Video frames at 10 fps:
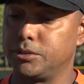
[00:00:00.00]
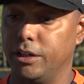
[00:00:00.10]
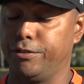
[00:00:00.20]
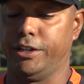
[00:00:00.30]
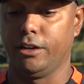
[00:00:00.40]
it's
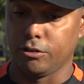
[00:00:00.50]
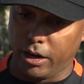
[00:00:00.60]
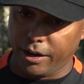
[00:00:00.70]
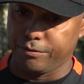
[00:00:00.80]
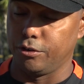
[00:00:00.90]
definitely a
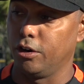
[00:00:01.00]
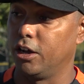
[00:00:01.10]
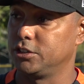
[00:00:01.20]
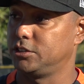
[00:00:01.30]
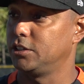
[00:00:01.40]
grind for
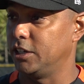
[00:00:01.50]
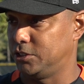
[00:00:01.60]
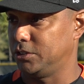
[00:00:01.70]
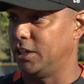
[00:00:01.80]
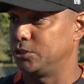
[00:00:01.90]
us
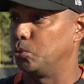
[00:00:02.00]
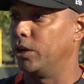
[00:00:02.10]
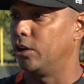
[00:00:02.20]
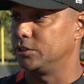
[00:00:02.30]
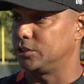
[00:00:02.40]
as
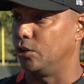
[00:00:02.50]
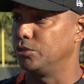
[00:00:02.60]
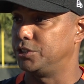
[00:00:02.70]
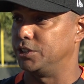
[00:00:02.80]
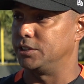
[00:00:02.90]
well as
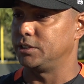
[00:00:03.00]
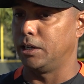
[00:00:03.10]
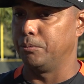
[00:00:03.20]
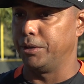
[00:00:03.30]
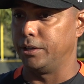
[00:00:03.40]
coaches.
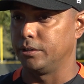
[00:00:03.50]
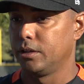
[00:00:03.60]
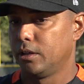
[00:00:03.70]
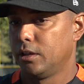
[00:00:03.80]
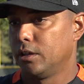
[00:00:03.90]
I mean,
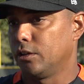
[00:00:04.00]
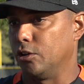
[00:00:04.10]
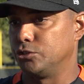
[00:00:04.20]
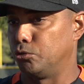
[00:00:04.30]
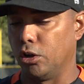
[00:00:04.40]

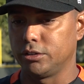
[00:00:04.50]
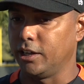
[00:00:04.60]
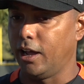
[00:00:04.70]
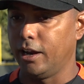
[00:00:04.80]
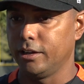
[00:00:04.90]
because raw
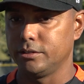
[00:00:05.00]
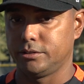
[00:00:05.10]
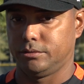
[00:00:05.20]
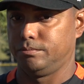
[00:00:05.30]
talent,